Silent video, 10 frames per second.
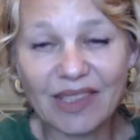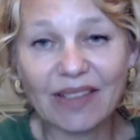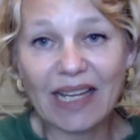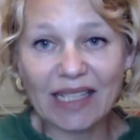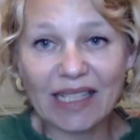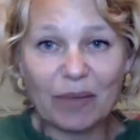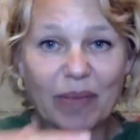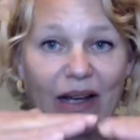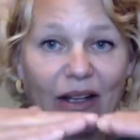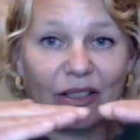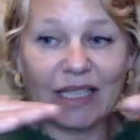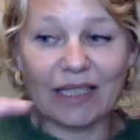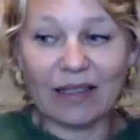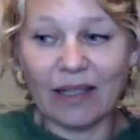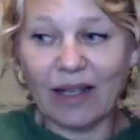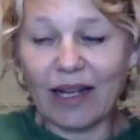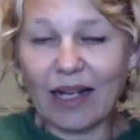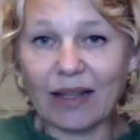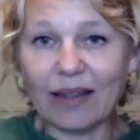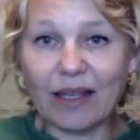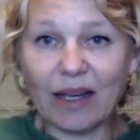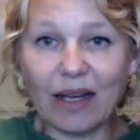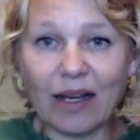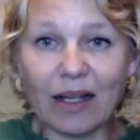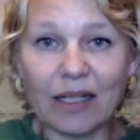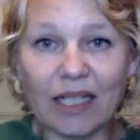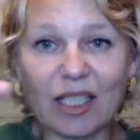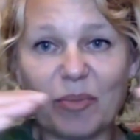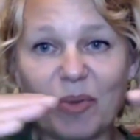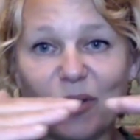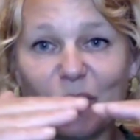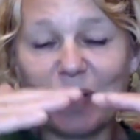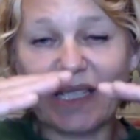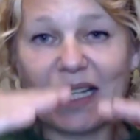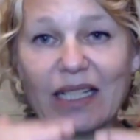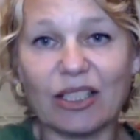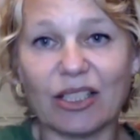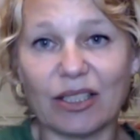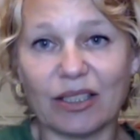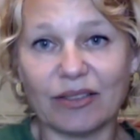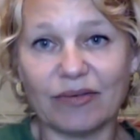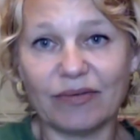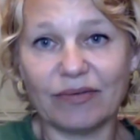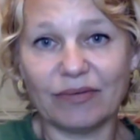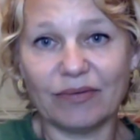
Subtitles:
So that is about looking at the unexplored potential